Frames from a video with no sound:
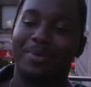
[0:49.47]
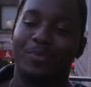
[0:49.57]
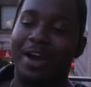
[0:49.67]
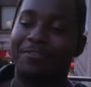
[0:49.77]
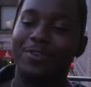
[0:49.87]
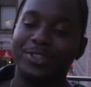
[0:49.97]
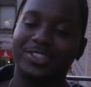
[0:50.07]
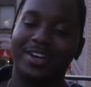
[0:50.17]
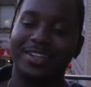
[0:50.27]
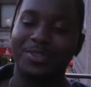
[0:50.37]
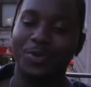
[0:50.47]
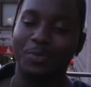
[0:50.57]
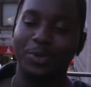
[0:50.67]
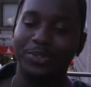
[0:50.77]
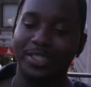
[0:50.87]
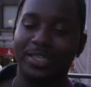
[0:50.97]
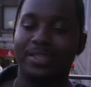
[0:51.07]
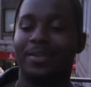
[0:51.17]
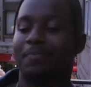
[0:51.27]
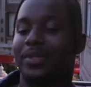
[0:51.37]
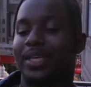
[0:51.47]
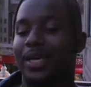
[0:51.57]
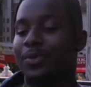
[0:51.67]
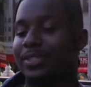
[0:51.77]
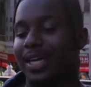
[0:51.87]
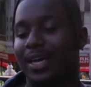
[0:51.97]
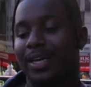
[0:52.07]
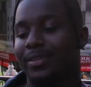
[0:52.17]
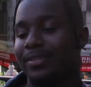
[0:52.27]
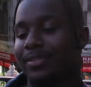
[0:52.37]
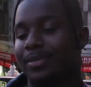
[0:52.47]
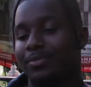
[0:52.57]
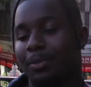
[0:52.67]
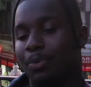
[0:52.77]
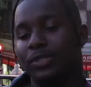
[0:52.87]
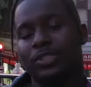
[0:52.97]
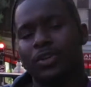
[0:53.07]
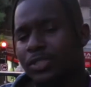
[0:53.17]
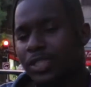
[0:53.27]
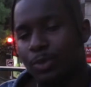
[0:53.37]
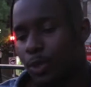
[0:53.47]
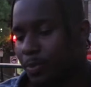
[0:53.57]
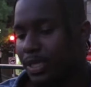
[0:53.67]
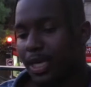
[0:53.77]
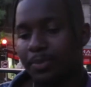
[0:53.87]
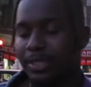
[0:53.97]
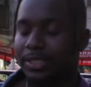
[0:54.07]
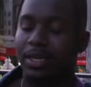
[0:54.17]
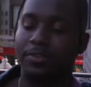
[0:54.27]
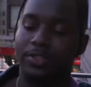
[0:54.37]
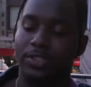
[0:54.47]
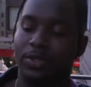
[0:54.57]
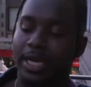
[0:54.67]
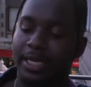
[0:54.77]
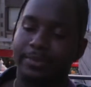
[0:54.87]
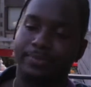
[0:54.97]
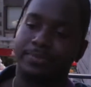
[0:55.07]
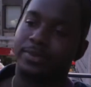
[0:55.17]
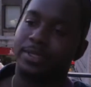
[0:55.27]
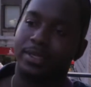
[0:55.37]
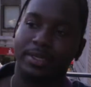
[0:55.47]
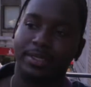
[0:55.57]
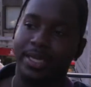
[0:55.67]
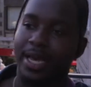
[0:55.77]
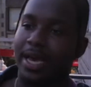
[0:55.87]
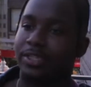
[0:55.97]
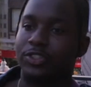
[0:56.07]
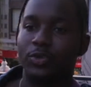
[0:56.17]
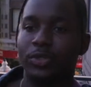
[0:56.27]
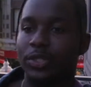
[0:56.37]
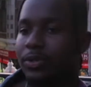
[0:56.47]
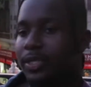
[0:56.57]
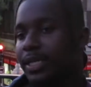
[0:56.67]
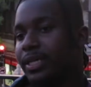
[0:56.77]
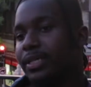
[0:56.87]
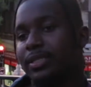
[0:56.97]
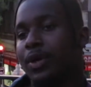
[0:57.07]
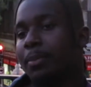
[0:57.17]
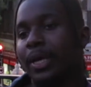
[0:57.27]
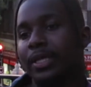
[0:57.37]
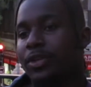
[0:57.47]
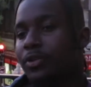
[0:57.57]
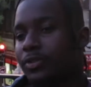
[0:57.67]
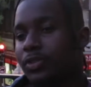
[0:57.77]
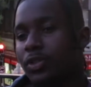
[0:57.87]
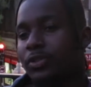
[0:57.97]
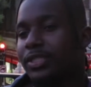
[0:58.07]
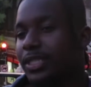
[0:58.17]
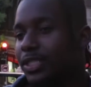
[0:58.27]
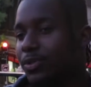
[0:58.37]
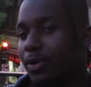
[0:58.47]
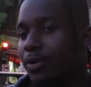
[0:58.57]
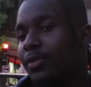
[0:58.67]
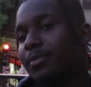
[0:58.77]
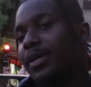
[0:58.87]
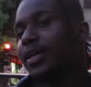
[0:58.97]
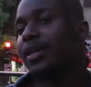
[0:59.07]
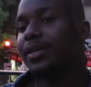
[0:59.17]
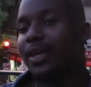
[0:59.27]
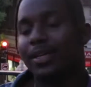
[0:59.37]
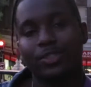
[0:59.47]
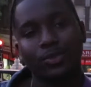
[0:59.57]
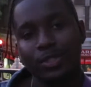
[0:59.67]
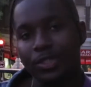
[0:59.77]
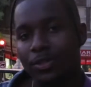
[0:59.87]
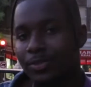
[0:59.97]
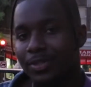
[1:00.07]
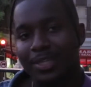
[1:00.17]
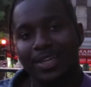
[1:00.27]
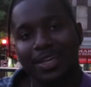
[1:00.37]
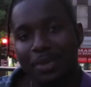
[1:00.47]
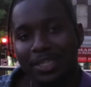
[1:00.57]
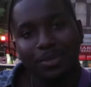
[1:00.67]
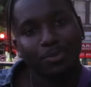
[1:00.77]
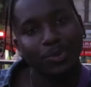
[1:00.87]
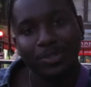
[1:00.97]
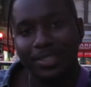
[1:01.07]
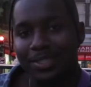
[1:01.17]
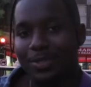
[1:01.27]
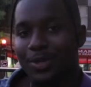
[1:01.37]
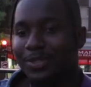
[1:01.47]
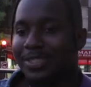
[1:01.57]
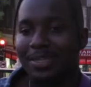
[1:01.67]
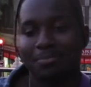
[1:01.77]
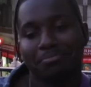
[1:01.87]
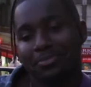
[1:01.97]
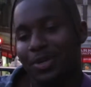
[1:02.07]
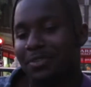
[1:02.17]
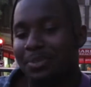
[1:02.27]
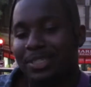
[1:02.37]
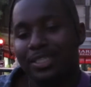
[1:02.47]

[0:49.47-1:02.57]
When I first started doing music, it was like the Boys and Girls Club opened up and stuff. And so like, they had a studio in there. So I'm like 13, 12. I'm like, all right, they got a studio. I can make some music, you know? You don't have to be